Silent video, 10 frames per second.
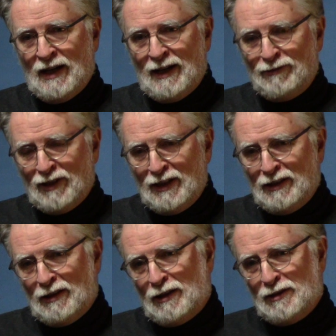I find
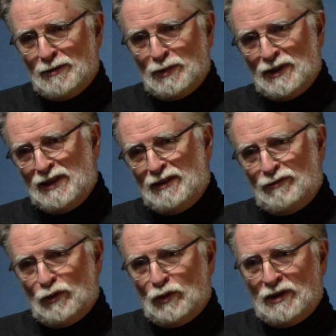it hard to believe
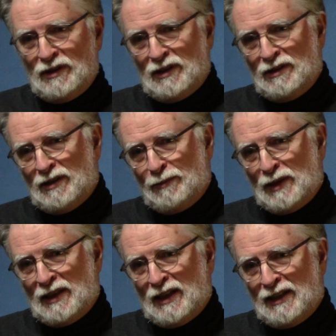you would have done something
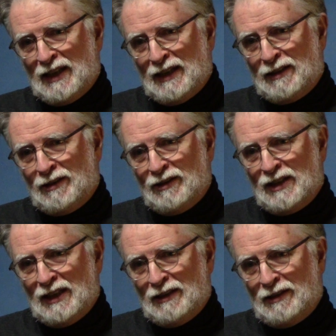like that to your
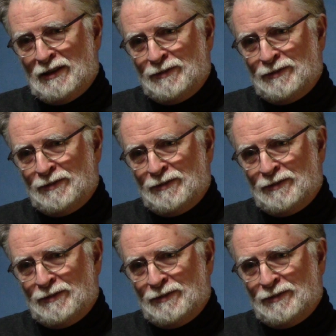kid.